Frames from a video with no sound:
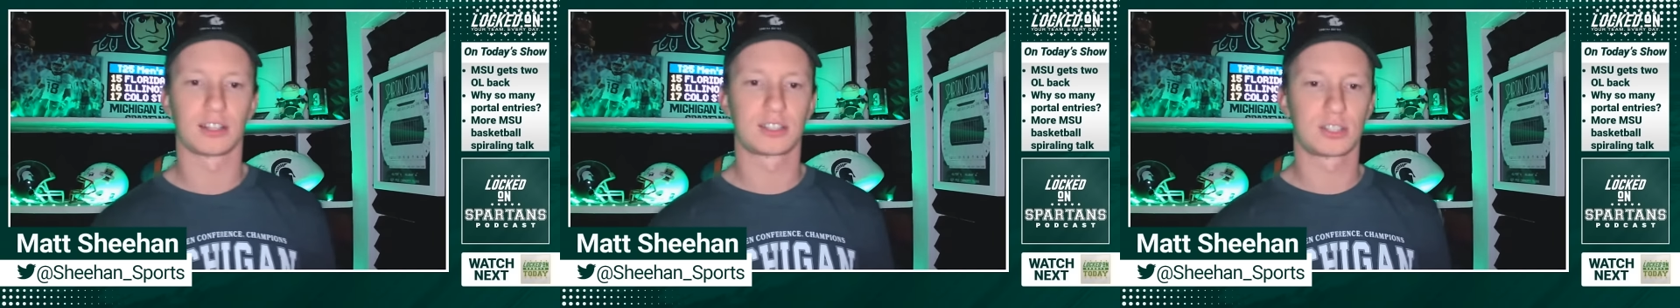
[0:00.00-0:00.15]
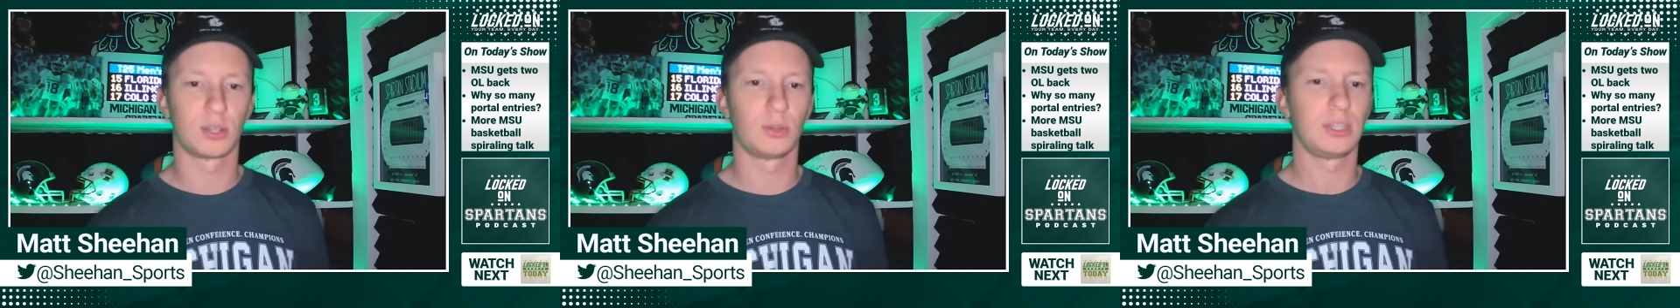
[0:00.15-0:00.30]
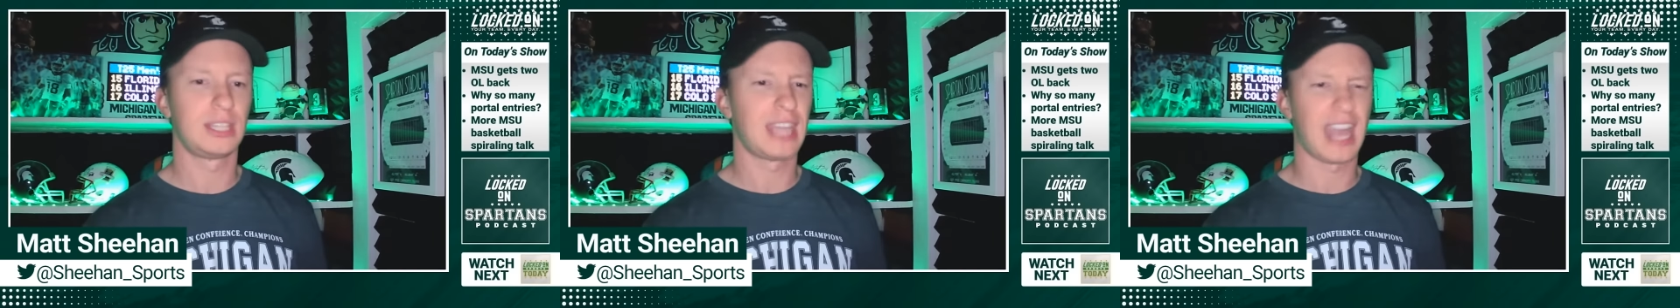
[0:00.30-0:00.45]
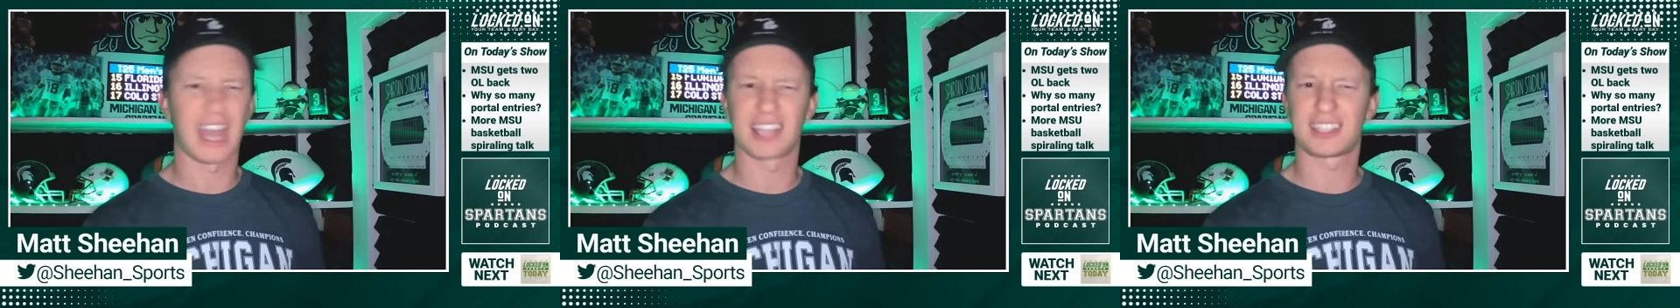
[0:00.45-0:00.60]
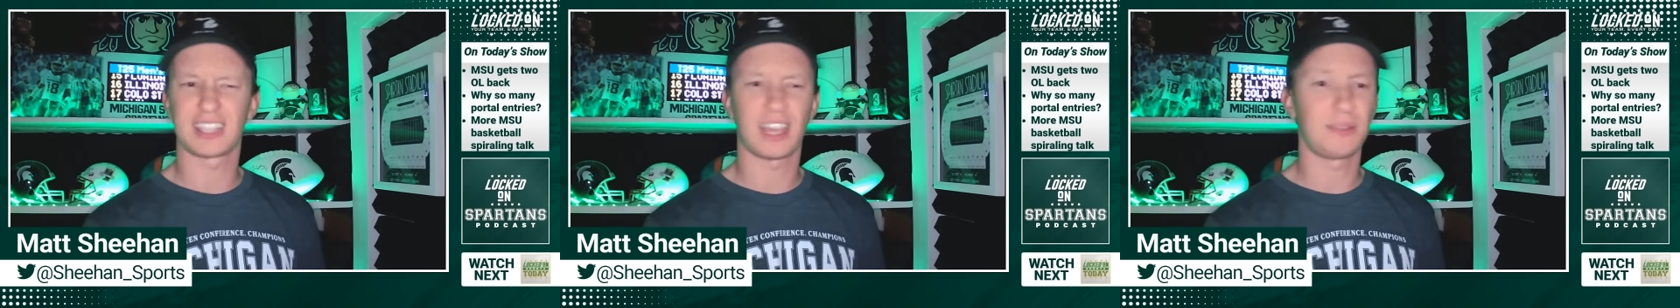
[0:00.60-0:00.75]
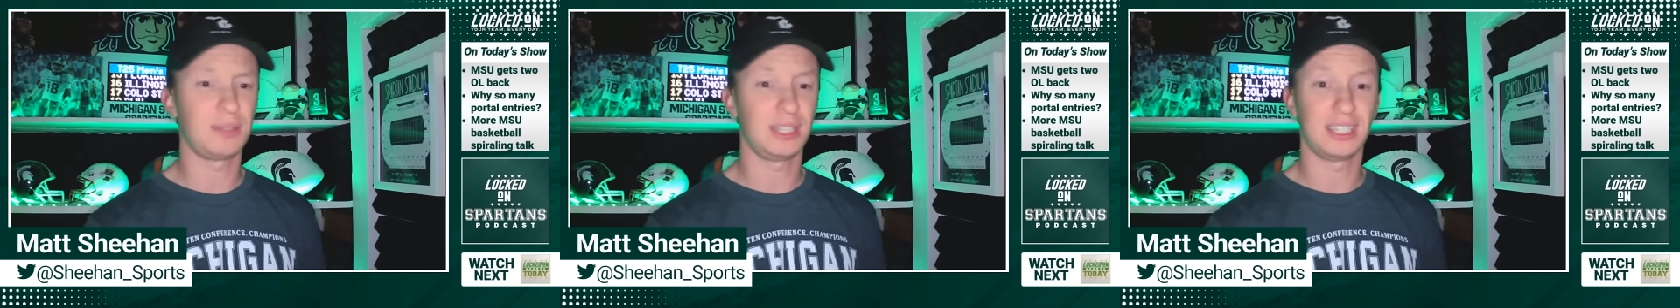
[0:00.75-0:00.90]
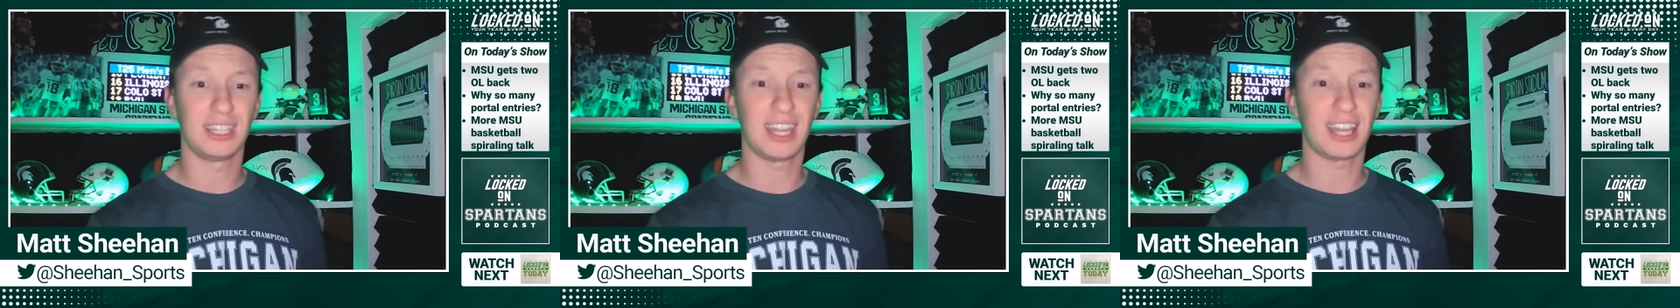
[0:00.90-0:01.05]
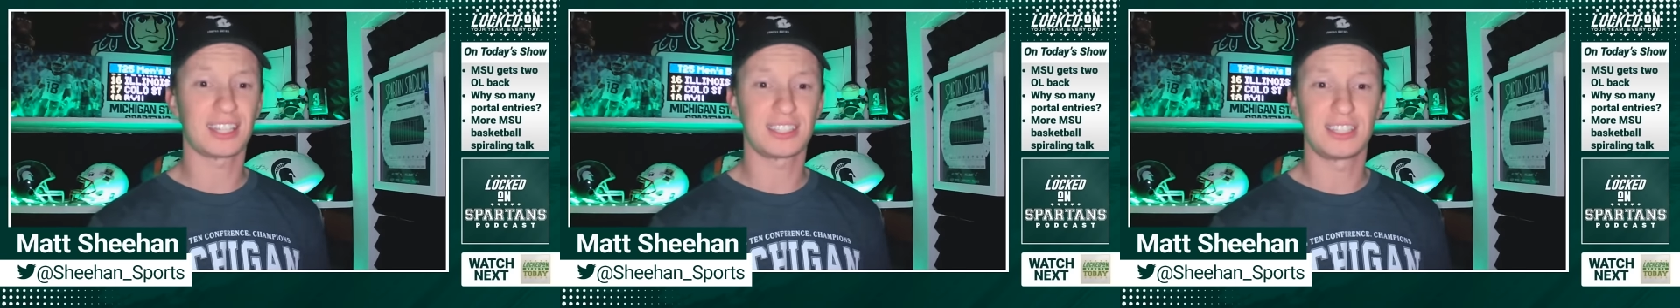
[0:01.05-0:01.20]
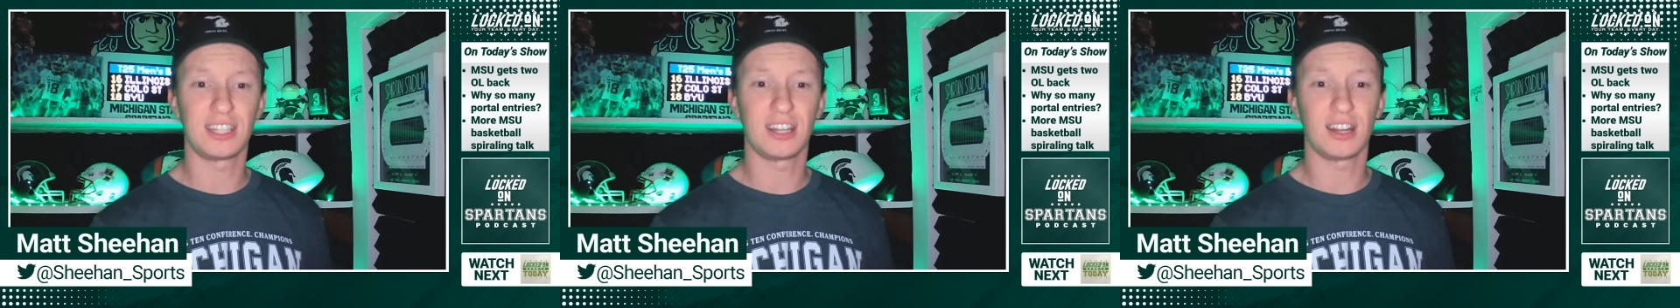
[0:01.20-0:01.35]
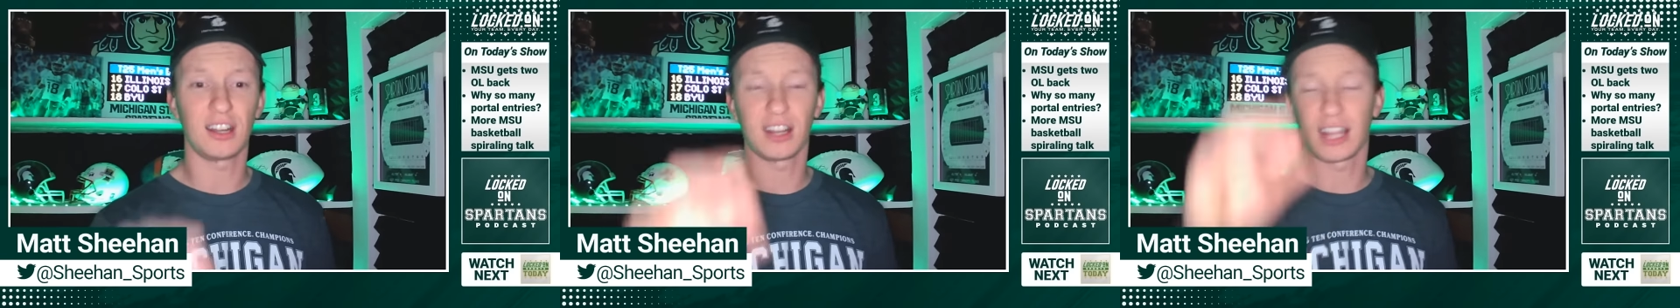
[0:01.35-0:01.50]
So, yes, I mean,
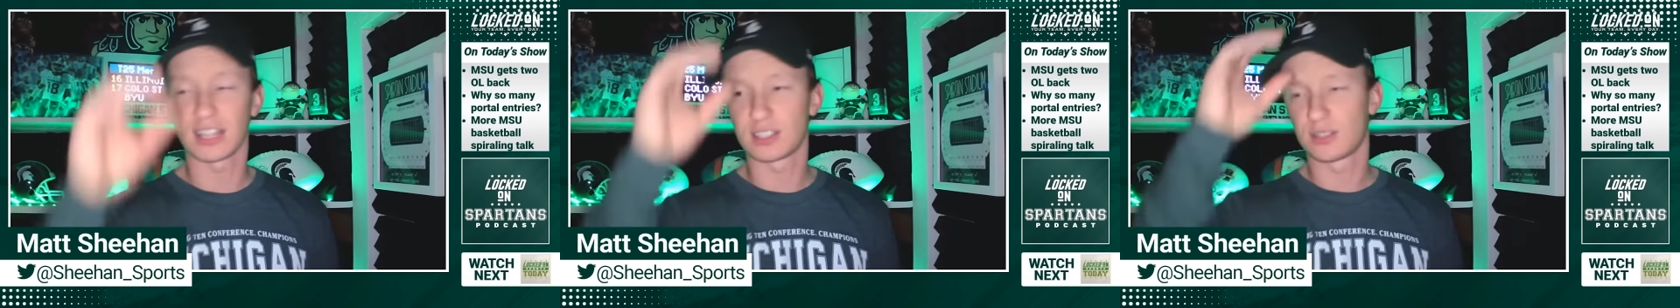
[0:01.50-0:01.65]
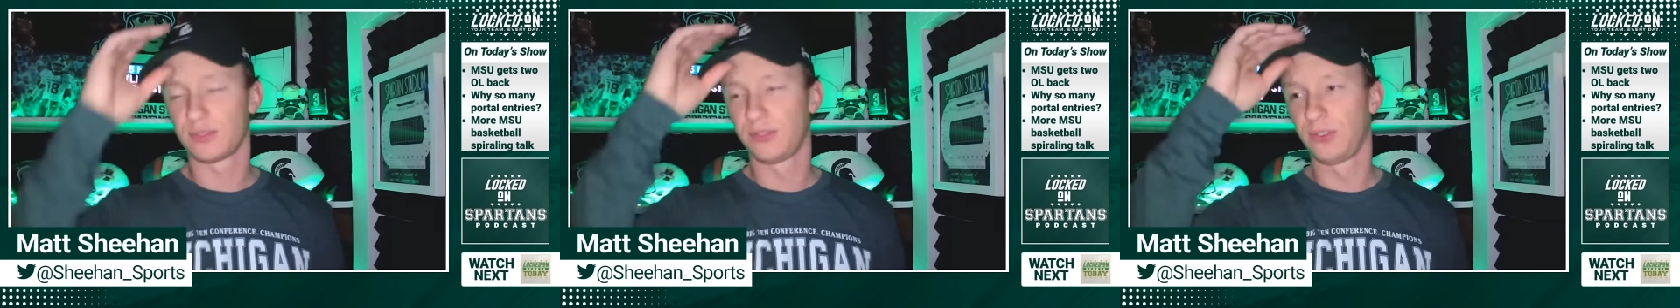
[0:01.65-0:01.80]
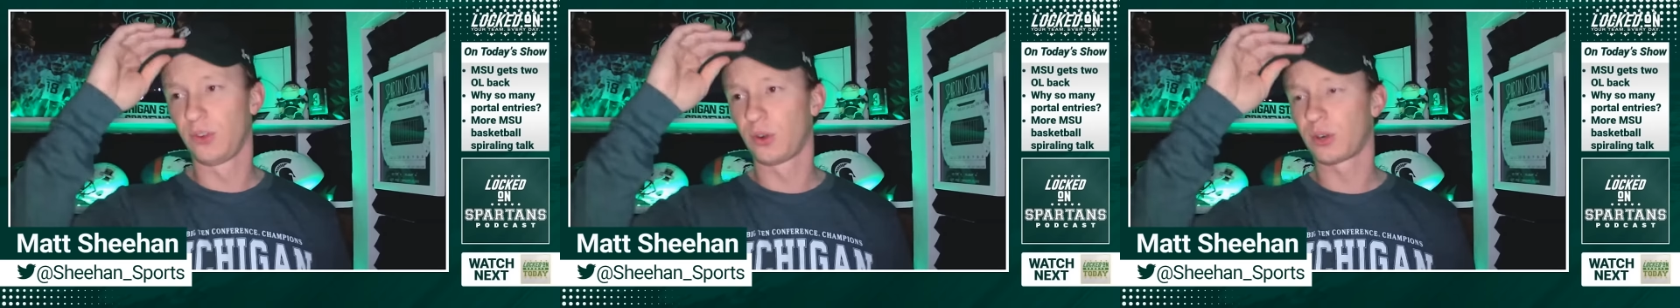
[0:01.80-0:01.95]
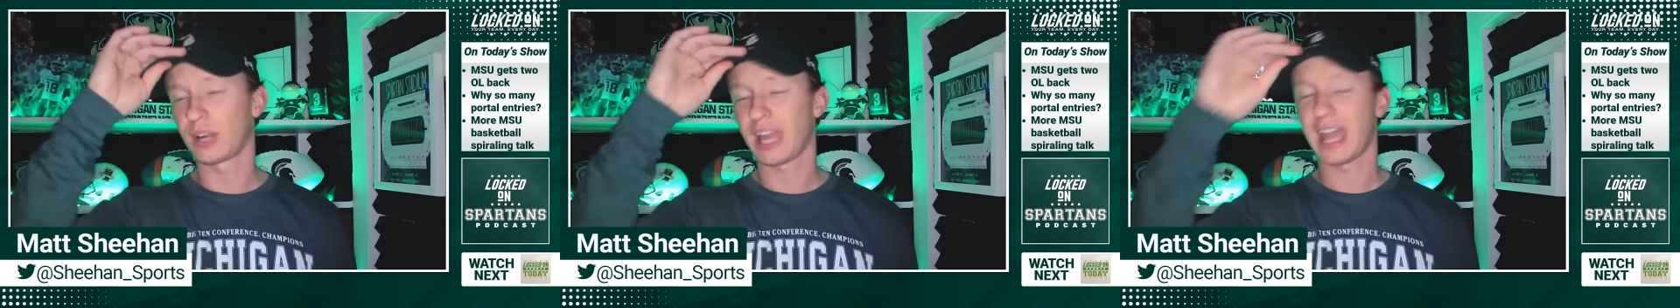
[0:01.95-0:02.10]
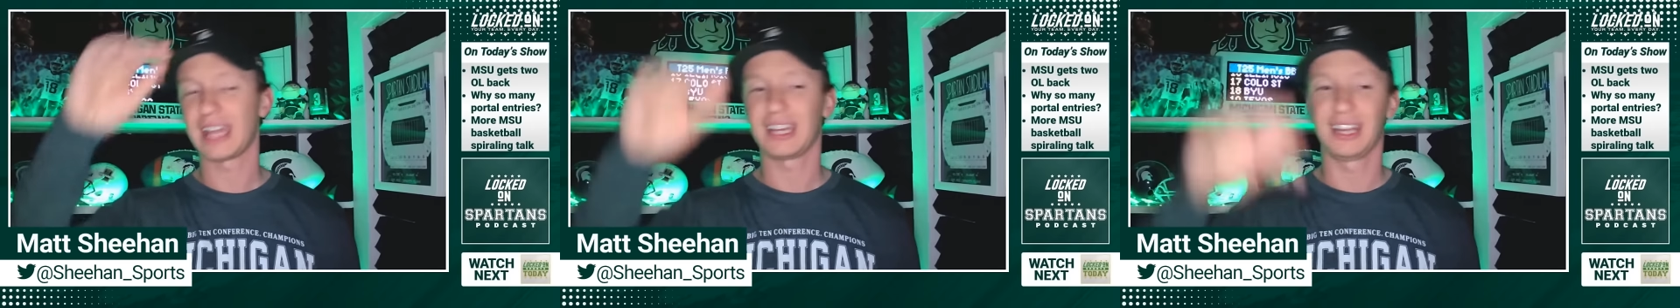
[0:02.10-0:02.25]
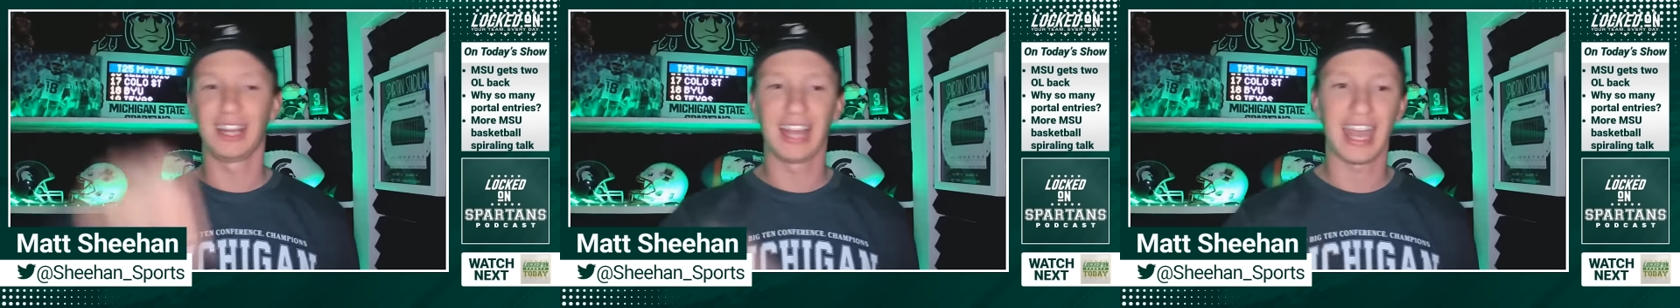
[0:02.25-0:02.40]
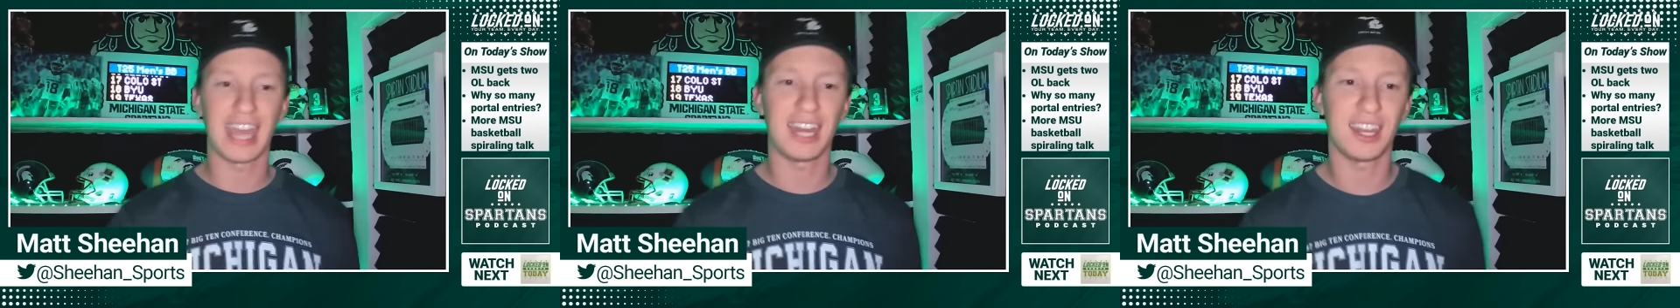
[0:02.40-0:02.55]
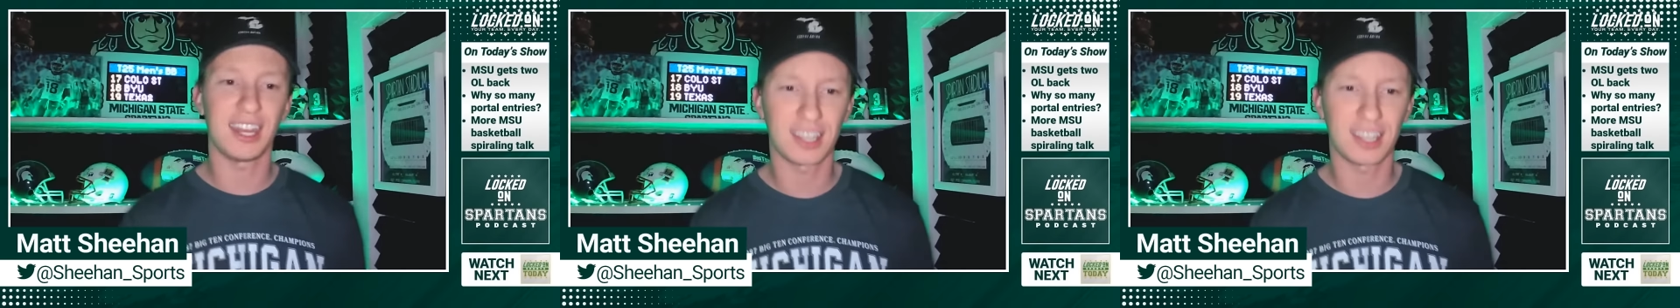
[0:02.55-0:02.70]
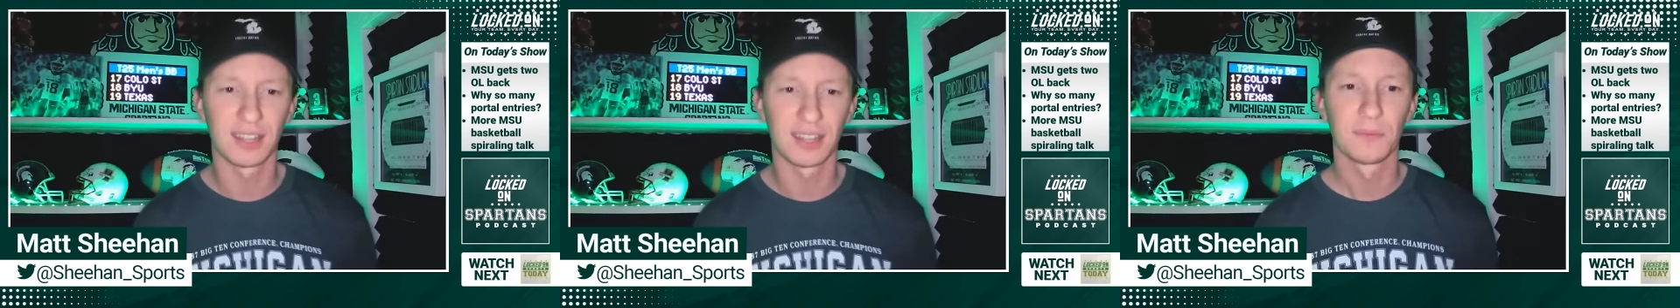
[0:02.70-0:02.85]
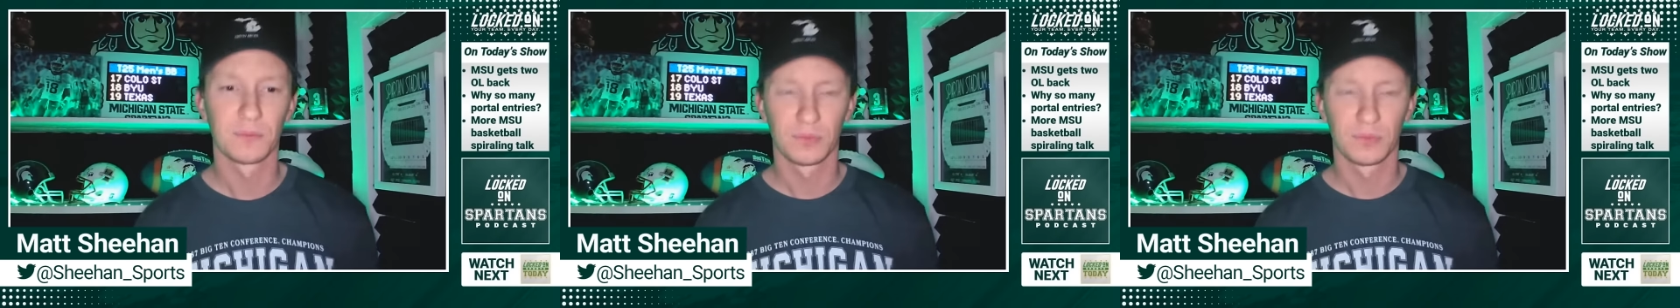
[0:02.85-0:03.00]
next year against Florida Atlantic,